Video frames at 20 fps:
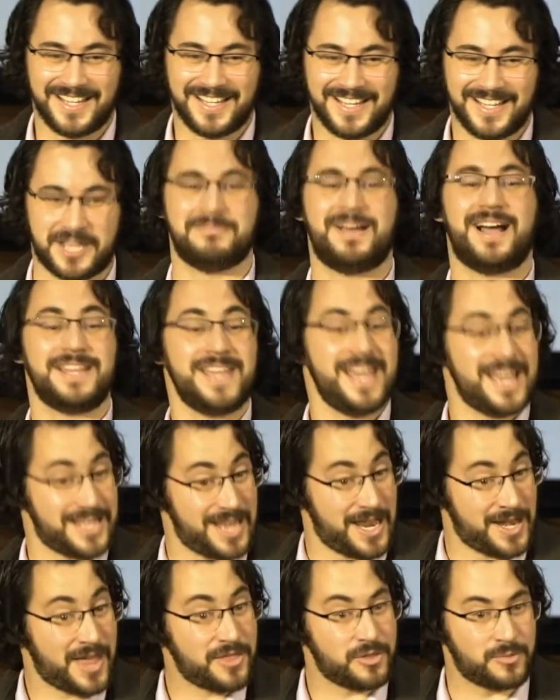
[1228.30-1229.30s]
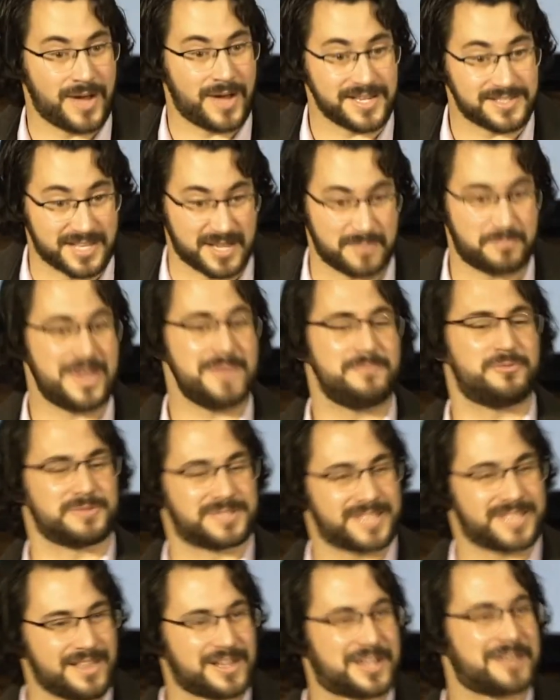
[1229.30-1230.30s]
Another way is that people
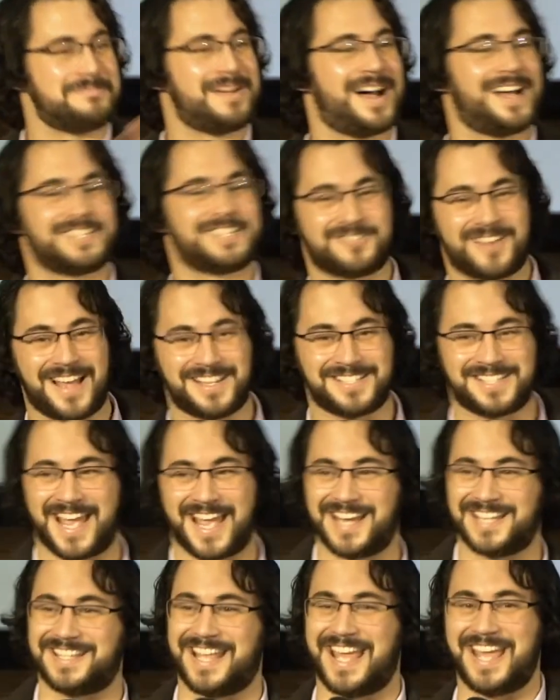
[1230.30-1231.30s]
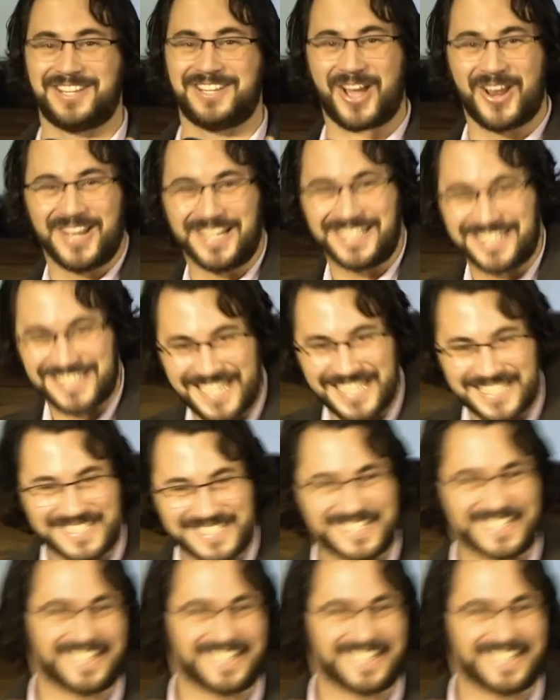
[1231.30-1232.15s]
say that commands are outdated, they don't exist.